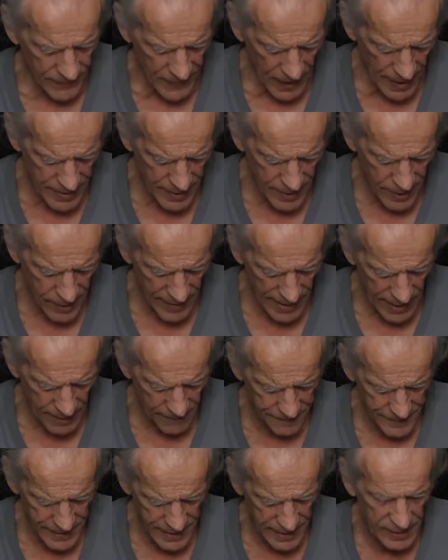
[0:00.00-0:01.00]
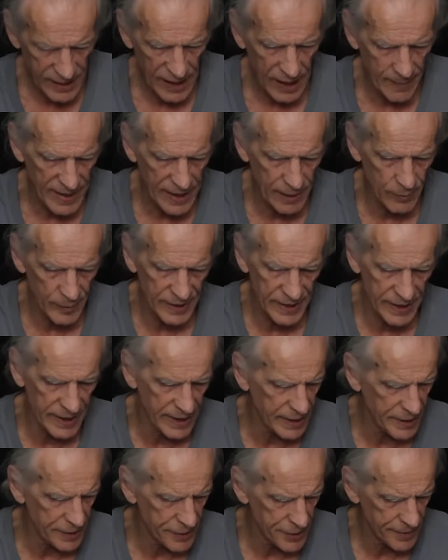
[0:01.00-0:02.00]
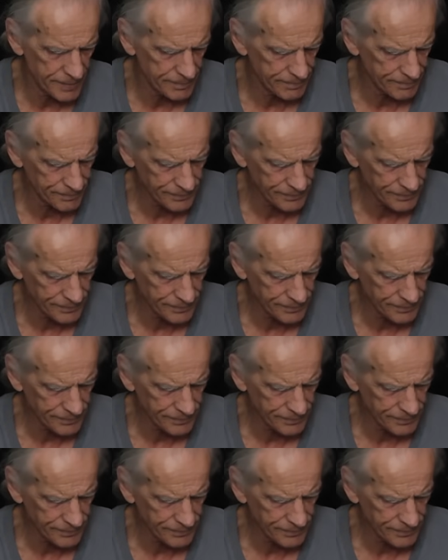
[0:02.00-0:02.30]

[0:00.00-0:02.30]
another outfit came out with these.